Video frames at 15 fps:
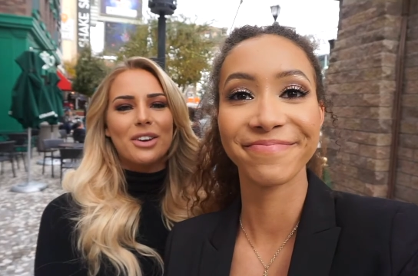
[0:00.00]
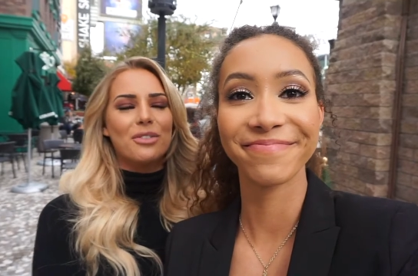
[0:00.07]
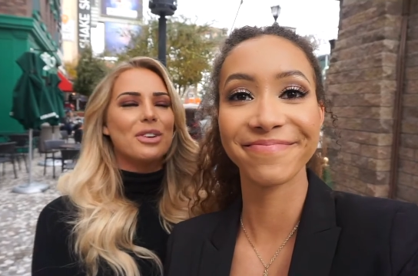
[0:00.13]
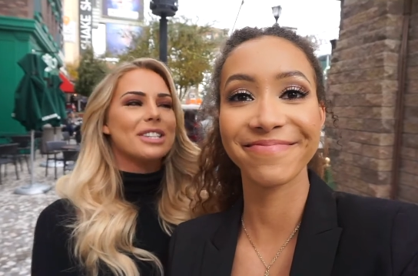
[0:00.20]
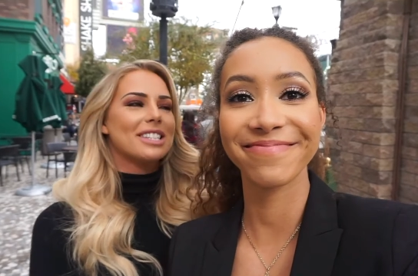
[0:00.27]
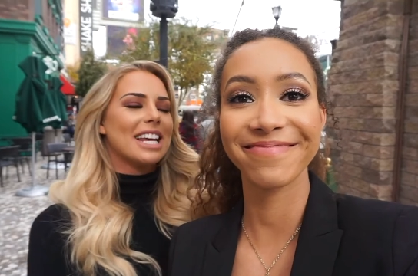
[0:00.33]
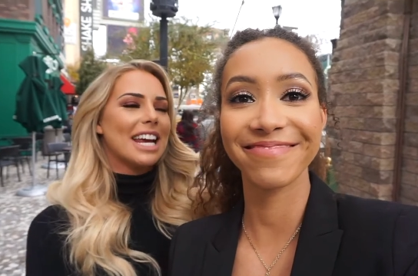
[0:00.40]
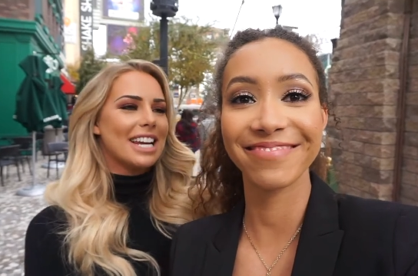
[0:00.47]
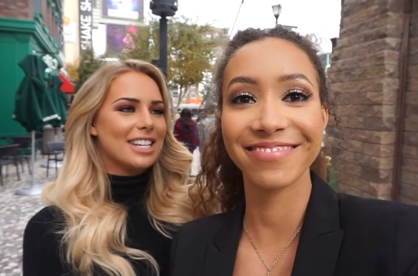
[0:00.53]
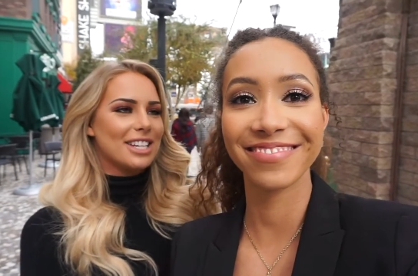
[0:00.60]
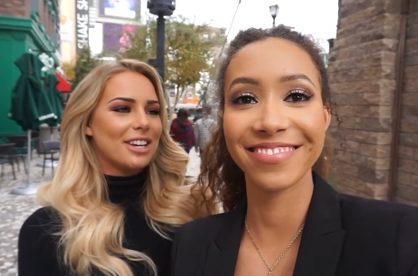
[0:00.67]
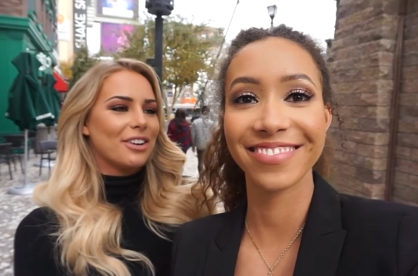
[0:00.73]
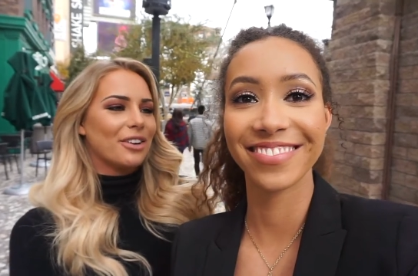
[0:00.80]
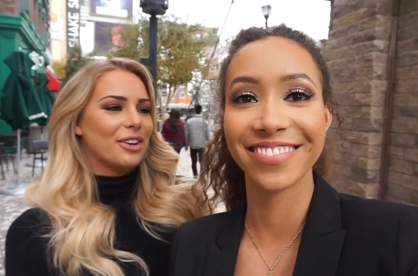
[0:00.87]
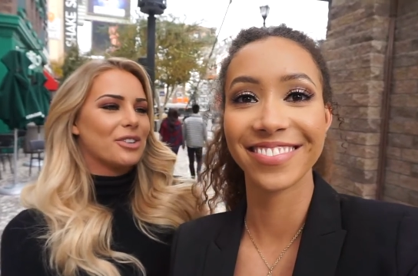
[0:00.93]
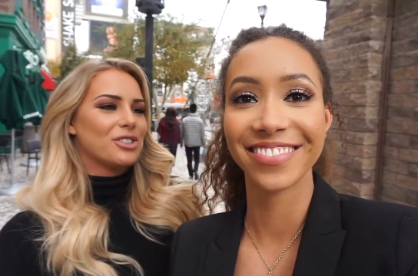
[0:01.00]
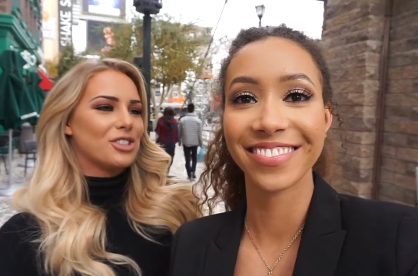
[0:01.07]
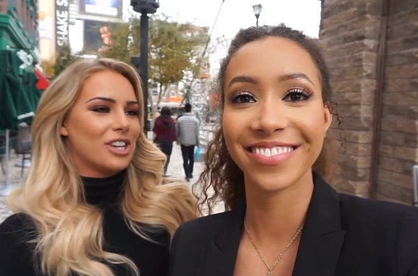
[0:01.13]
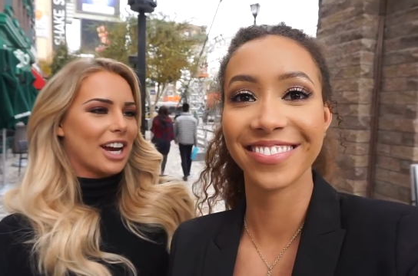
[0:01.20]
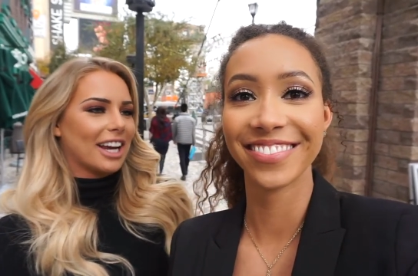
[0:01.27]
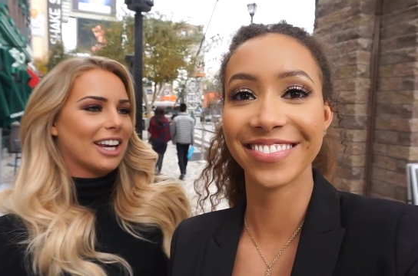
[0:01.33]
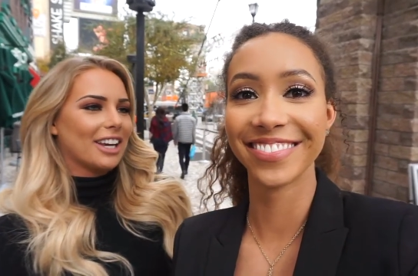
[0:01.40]
Speaker 1: was into you. He was
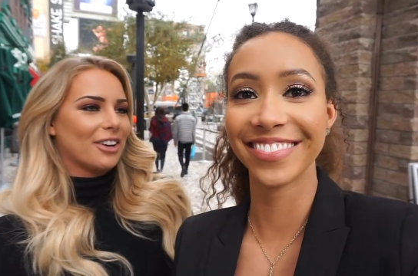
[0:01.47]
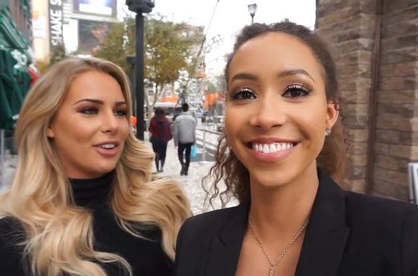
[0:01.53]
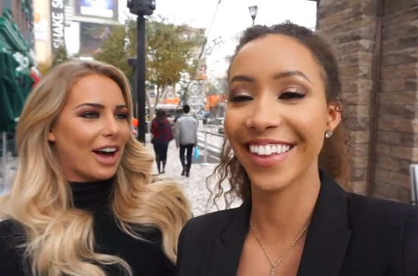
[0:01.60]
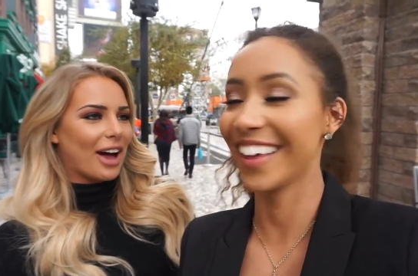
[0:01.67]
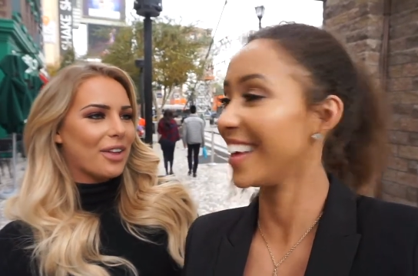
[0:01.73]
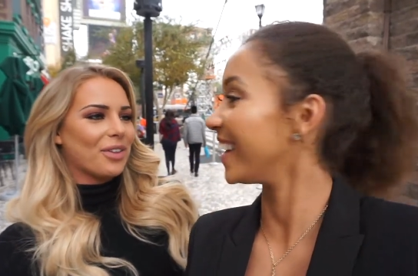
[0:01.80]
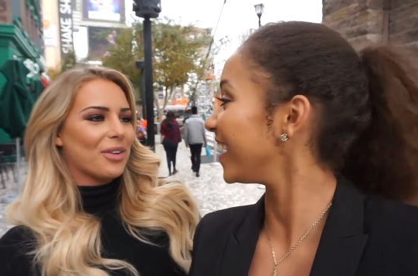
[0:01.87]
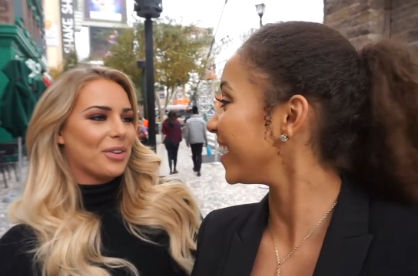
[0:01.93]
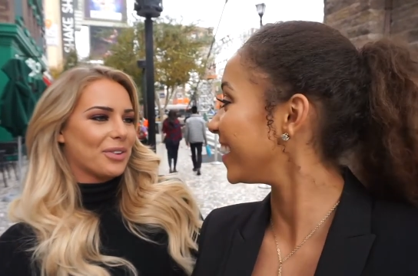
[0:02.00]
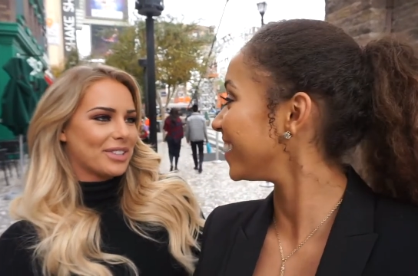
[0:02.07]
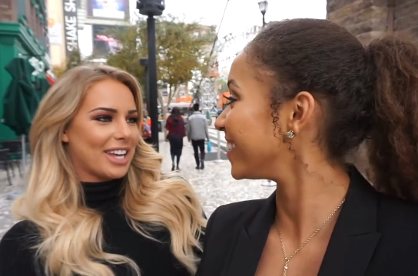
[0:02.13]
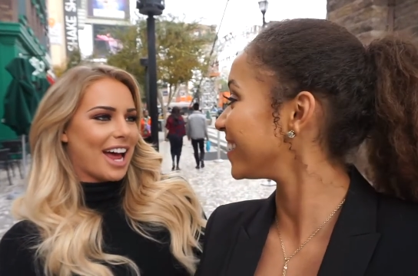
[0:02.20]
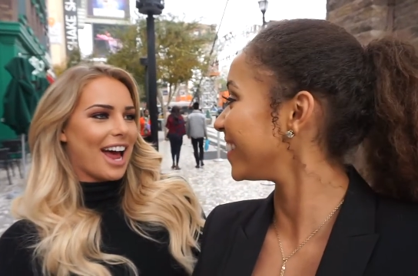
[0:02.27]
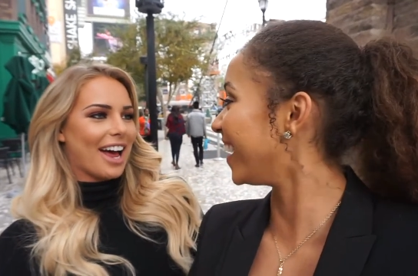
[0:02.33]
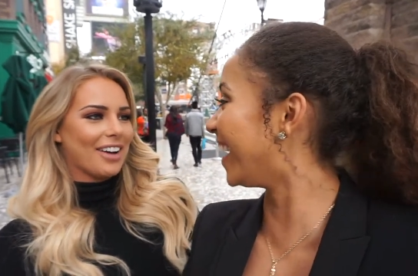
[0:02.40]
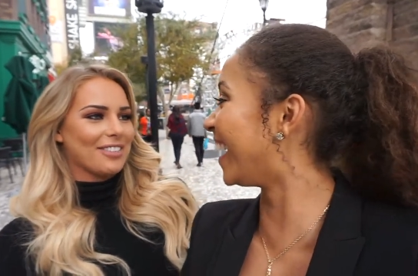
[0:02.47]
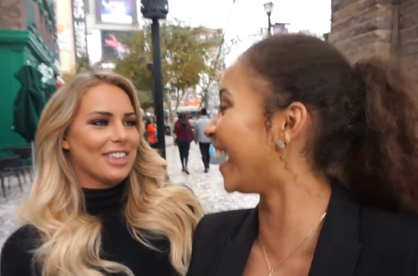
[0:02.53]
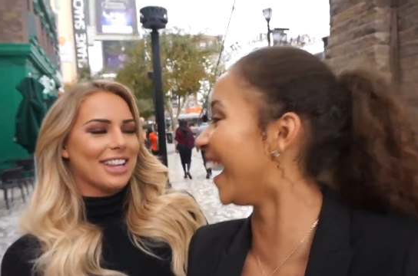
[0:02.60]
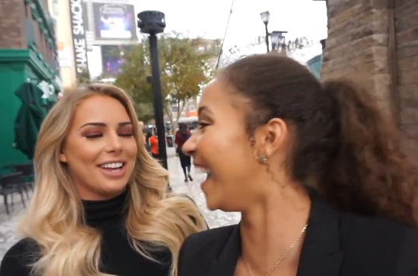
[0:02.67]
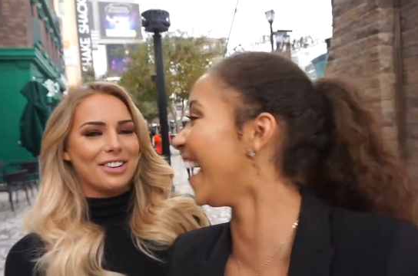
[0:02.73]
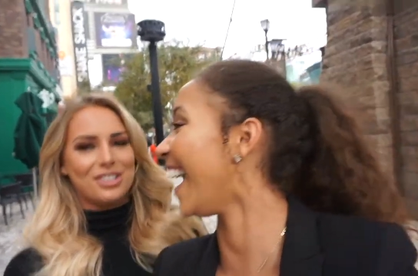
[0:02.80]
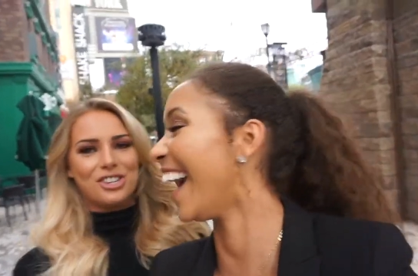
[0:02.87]
checking you out the whole time. And
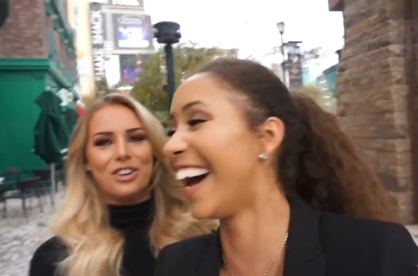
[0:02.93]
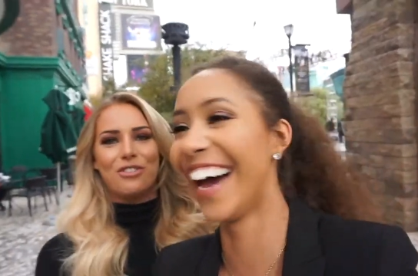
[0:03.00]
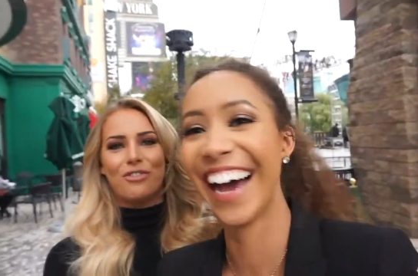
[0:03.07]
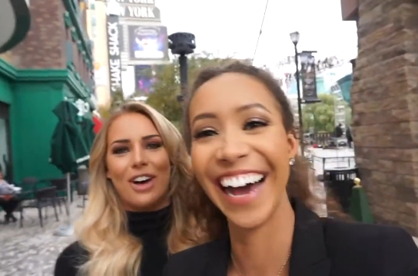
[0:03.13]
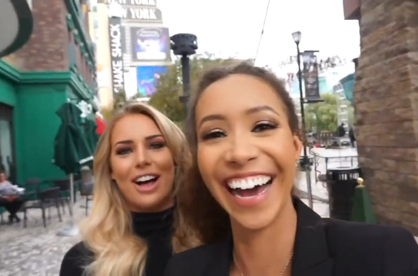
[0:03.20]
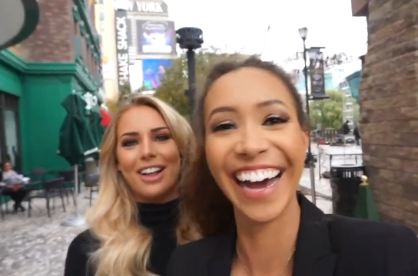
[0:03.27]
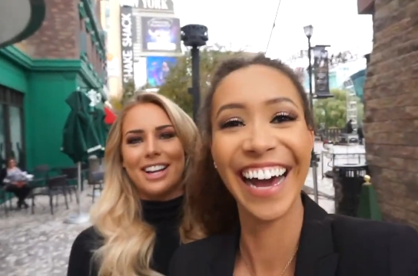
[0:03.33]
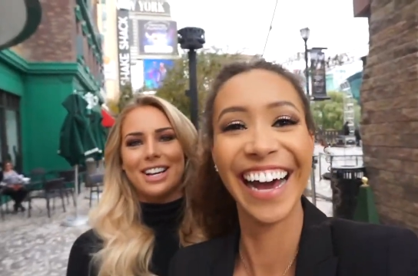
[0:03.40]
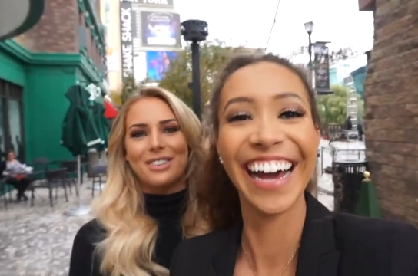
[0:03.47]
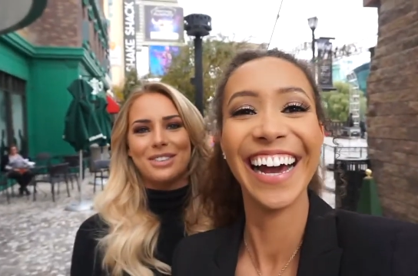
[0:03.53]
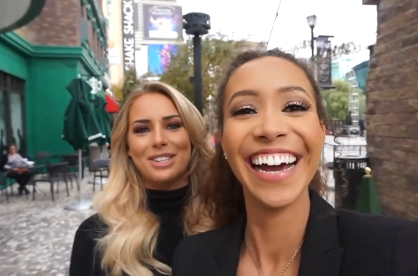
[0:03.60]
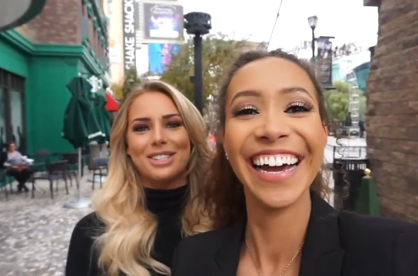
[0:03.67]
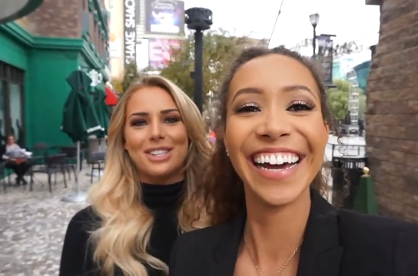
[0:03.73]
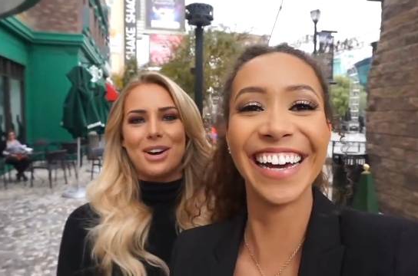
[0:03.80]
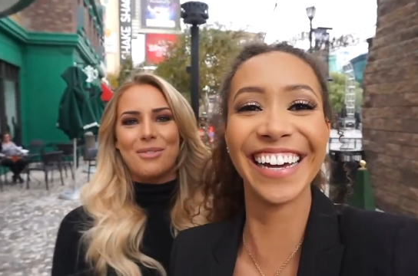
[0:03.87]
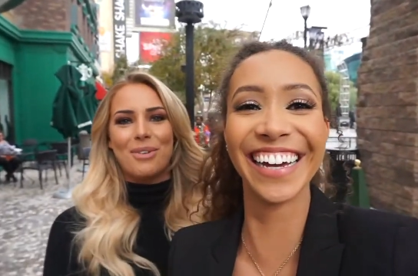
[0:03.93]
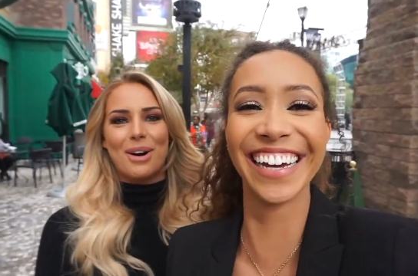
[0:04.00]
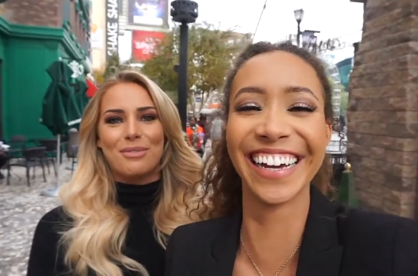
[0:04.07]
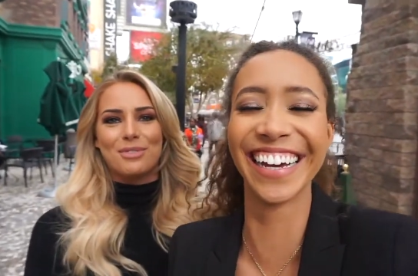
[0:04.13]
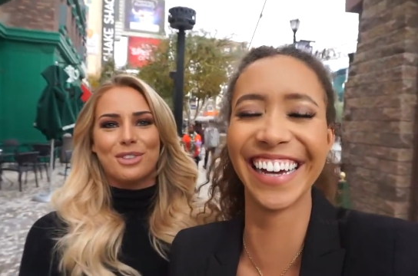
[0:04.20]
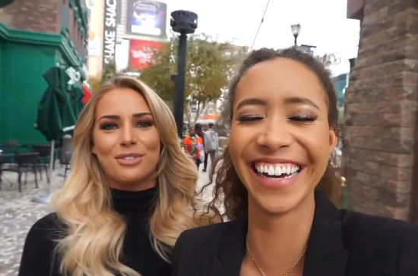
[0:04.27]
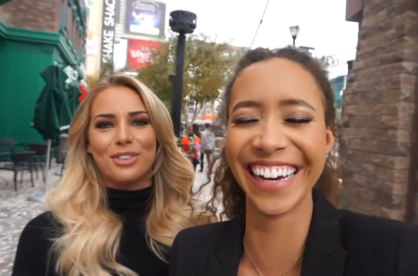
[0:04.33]
then she fell, he was so pumped
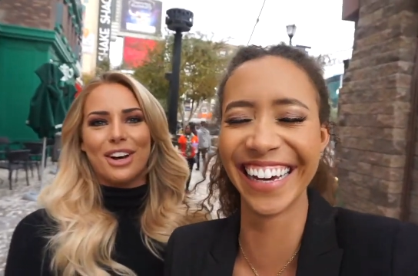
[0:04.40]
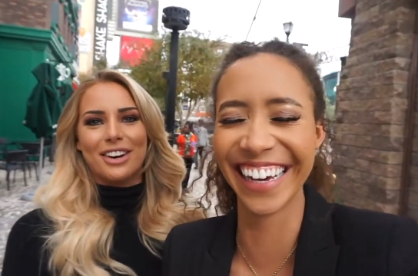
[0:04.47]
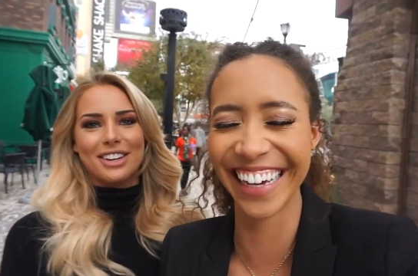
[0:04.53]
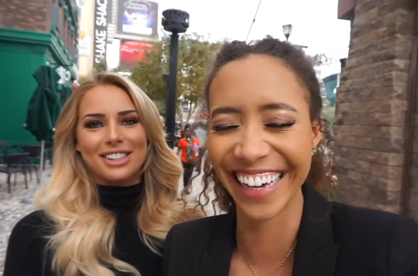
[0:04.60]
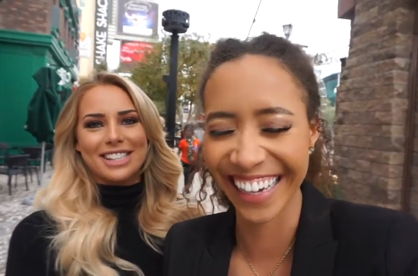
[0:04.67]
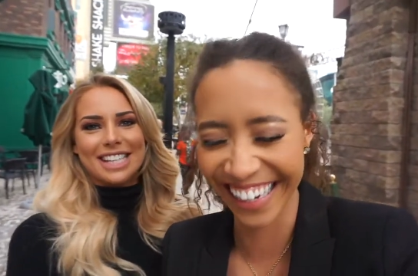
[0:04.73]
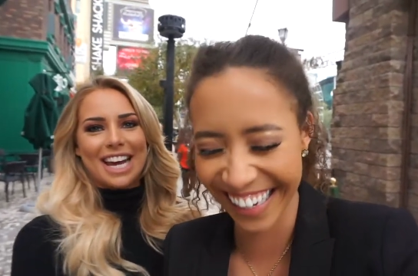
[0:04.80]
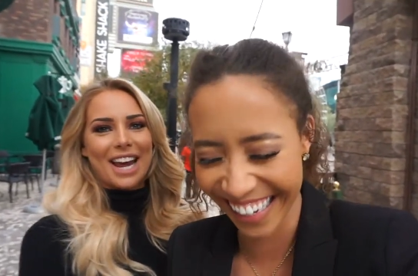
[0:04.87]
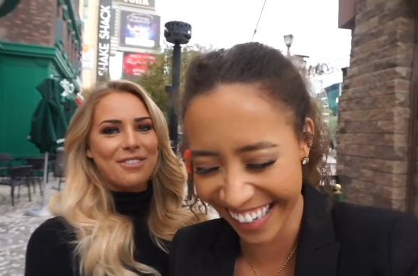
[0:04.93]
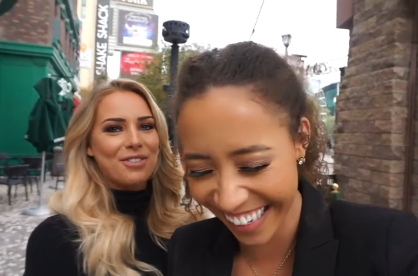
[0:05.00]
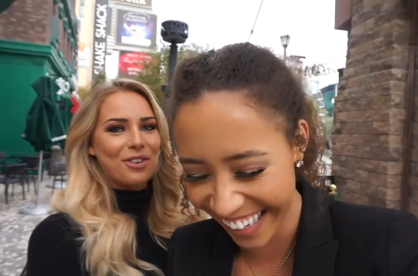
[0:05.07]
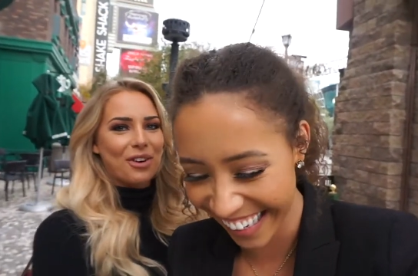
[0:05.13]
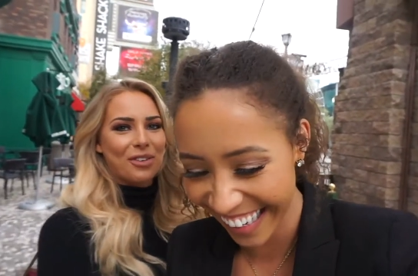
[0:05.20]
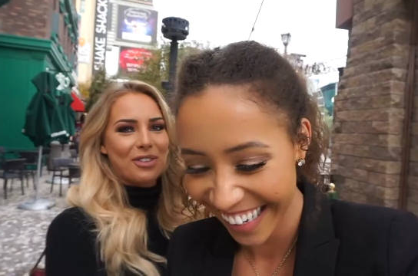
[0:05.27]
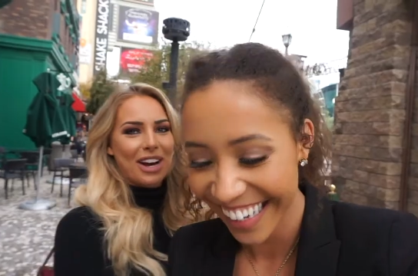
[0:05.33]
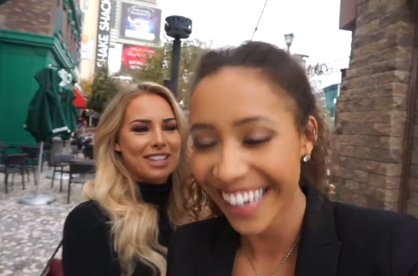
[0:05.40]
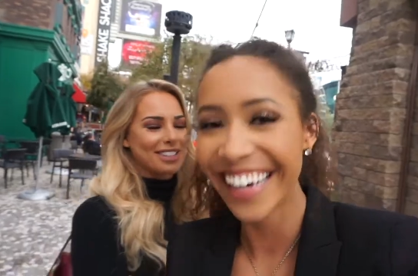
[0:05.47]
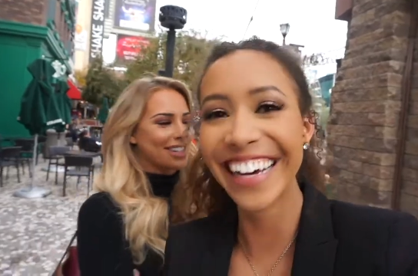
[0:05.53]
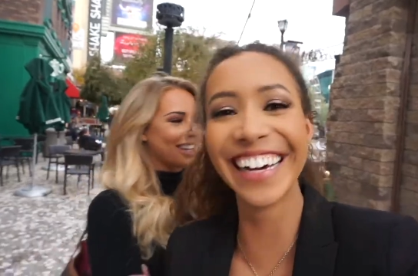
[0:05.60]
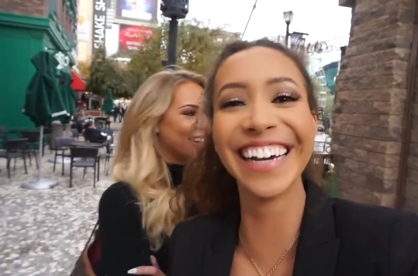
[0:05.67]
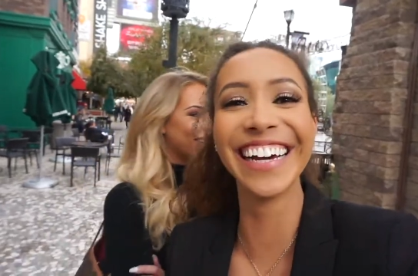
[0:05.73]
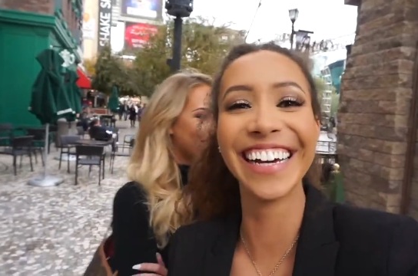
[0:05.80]
she fell because he came to her
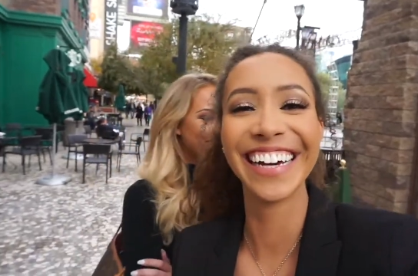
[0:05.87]
rescue.